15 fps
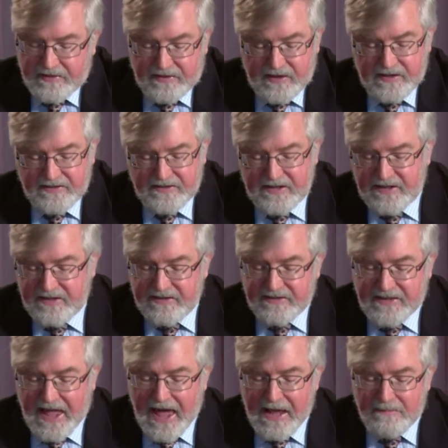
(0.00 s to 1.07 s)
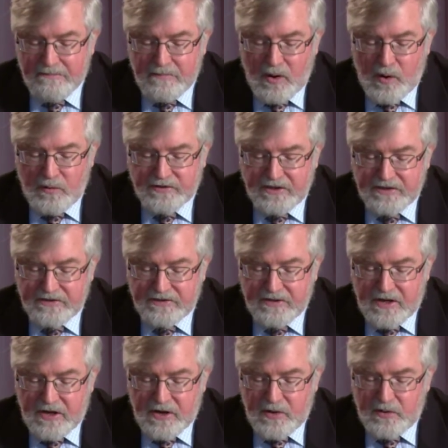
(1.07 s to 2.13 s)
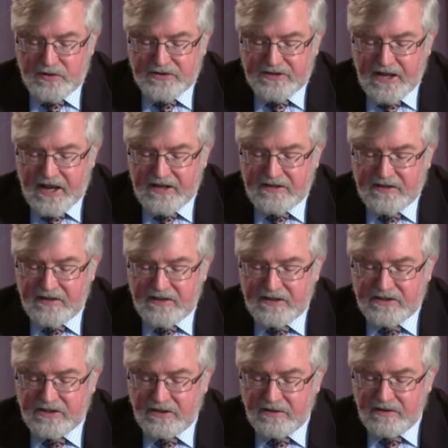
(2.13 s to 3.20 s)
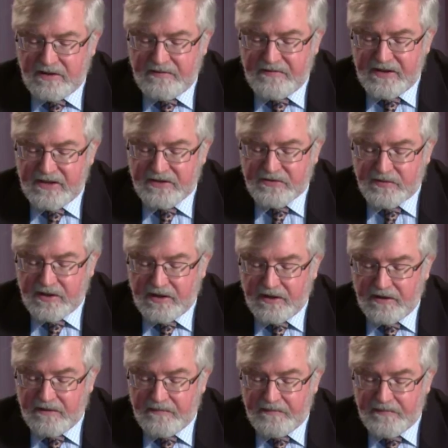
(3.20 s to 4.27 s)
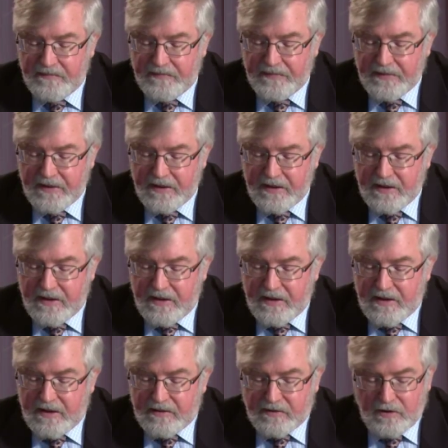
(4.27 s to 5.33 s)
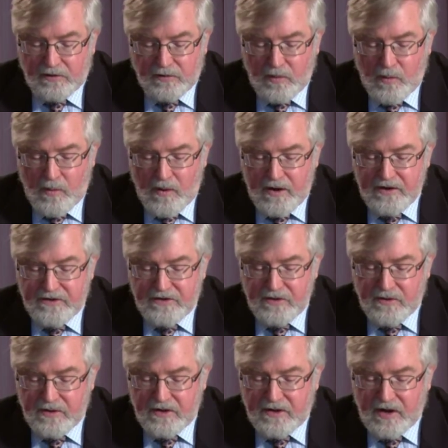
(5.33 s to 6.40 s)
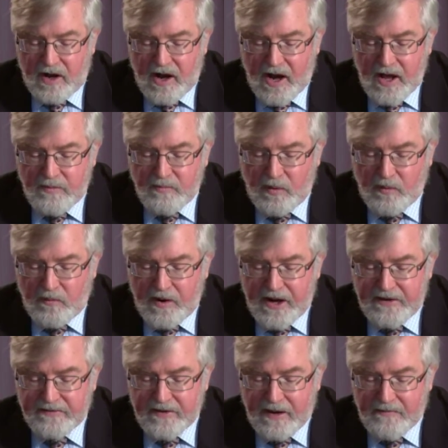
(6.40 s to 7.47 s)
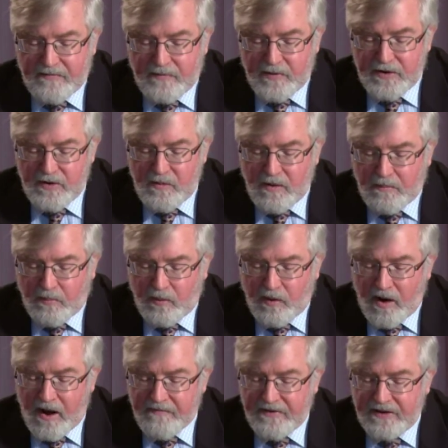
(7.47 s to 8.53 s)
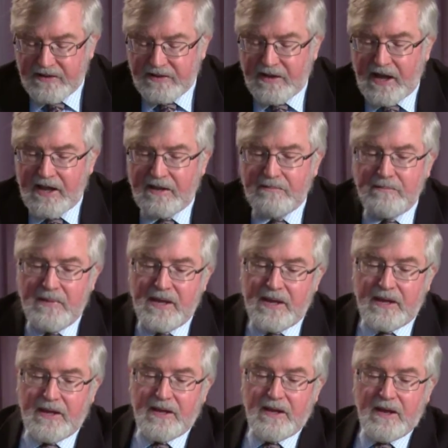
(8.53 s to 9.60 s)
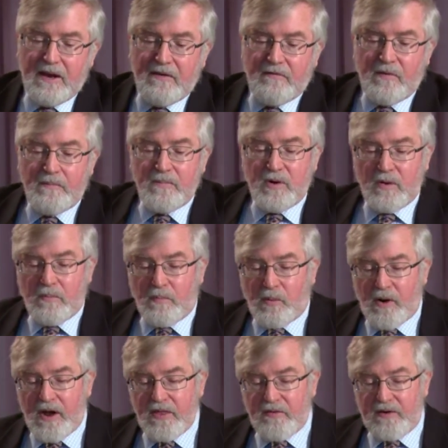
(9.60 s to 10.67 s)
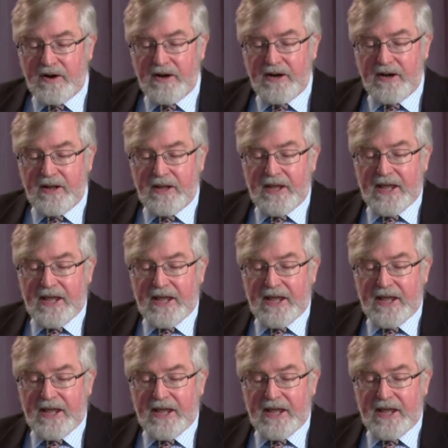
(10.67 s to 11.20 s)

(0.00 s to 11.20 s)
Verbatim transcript: This is that Moses who said to the children of Israel, The Lord your God will raise up for you a prophet like me from your brethren.